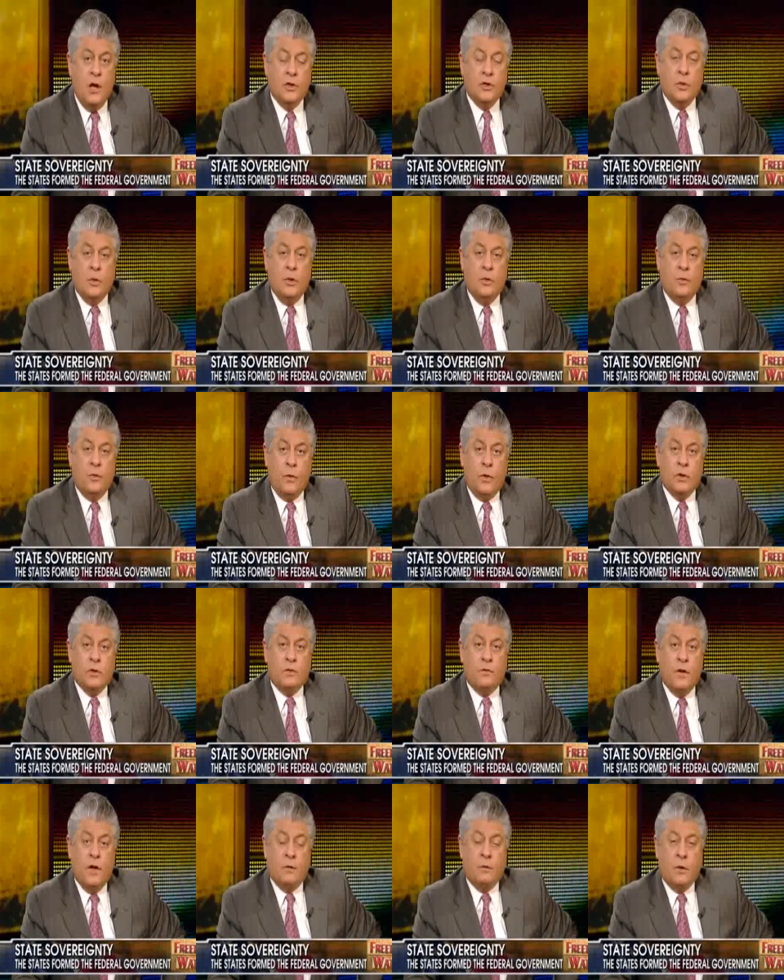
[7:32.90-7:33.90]
to
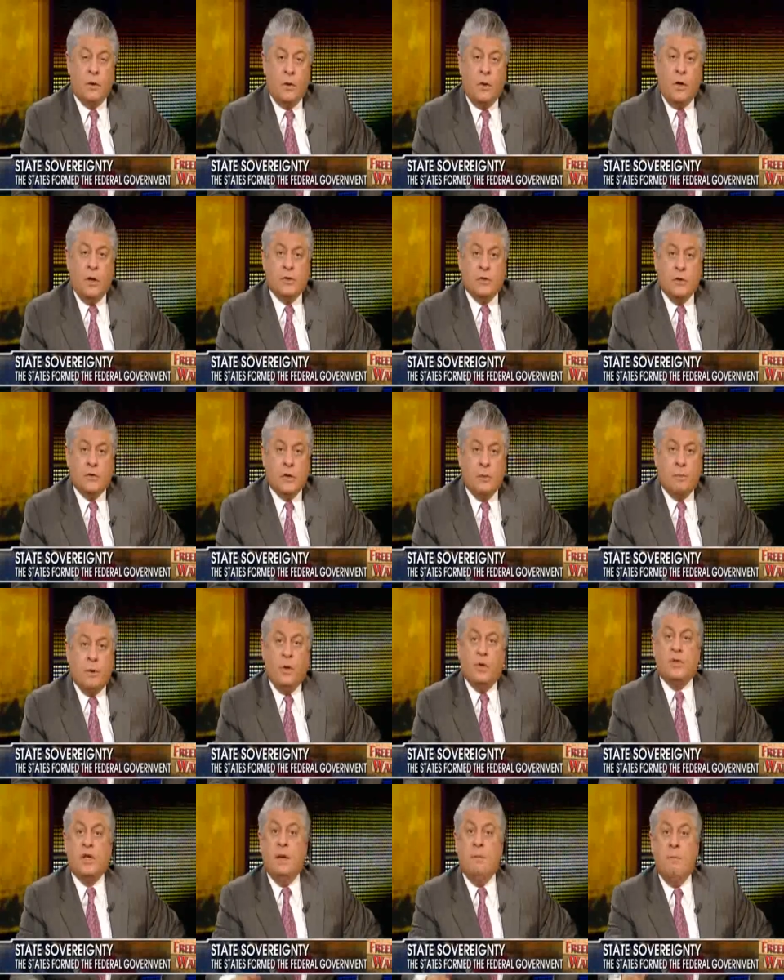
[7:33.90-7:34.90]
enforce federal law. So suppose